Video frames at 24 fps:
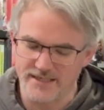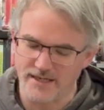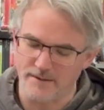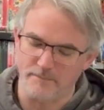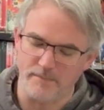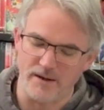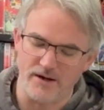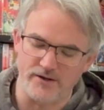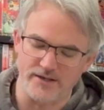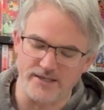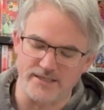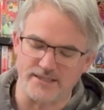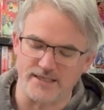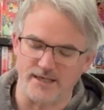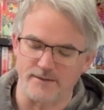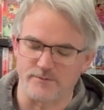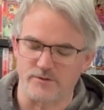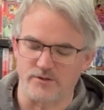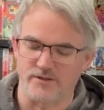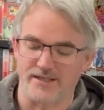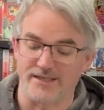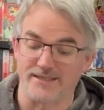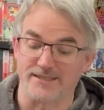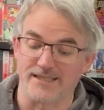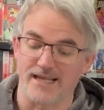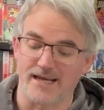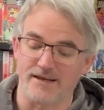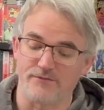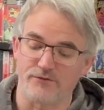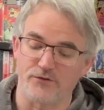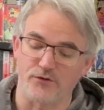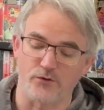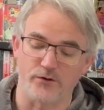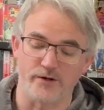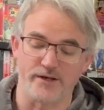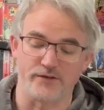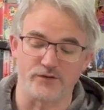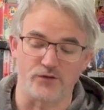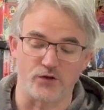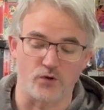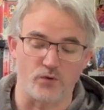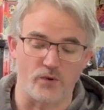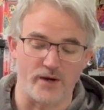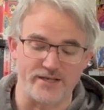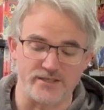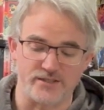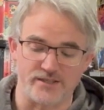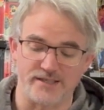he barely escapes with his life, throwing into
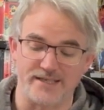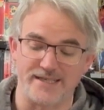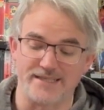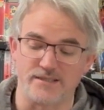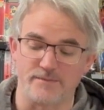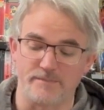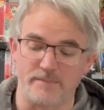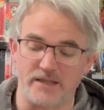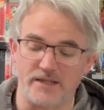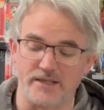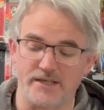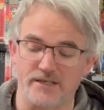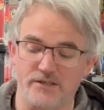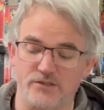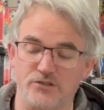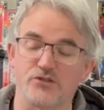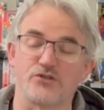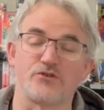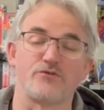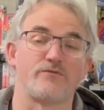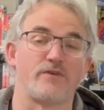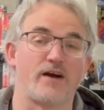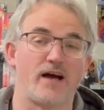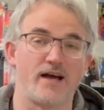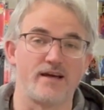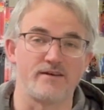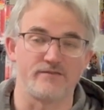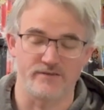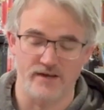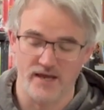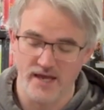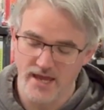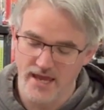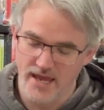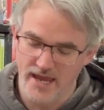question his ability to survive